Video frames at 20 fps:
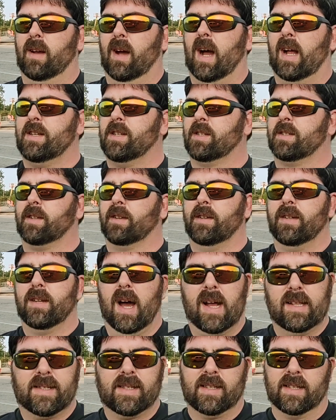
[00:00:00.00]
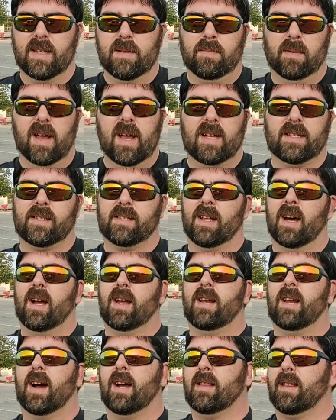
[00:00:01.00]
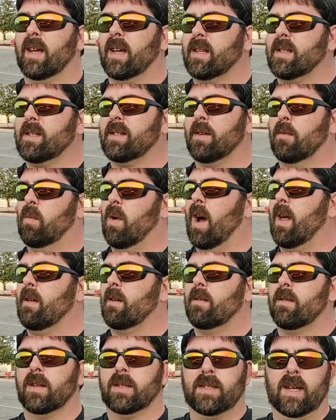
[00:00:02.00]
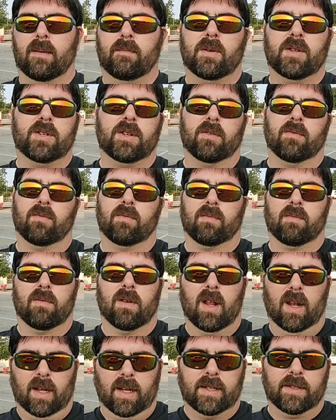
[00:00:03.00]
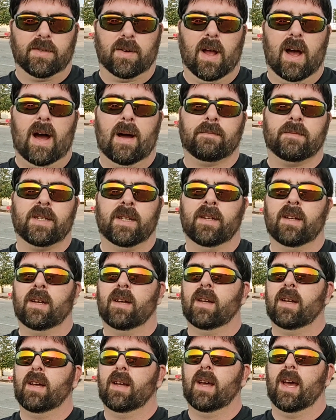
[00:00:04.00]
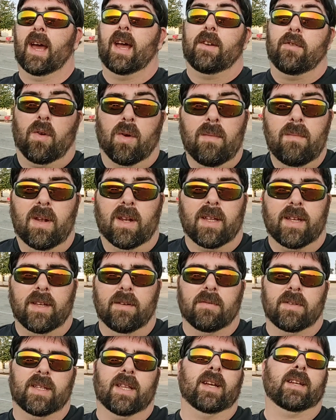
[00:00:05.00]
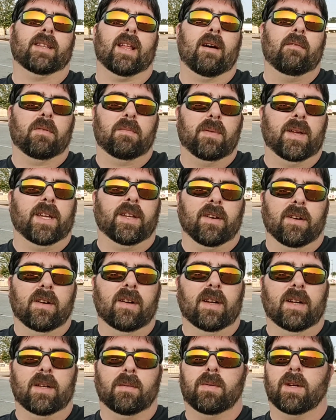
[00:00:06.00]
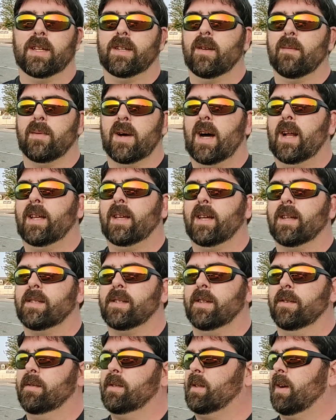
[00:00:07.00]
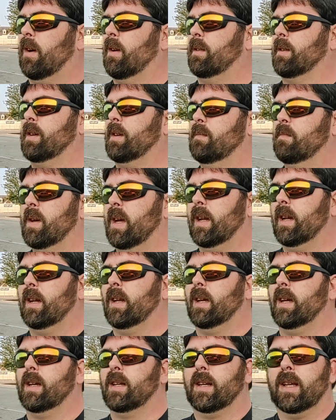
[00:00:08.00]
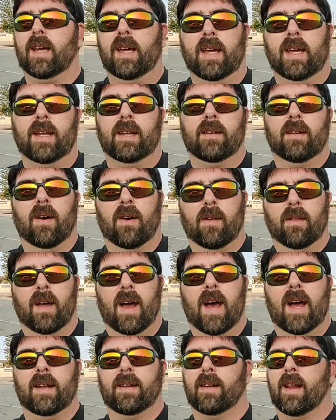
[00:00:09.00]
I just could not sleep last night. I think it's the weather. The temperature really dropped. And normally you would think that would be good, but your body gets used to all the humidity and heat and all that.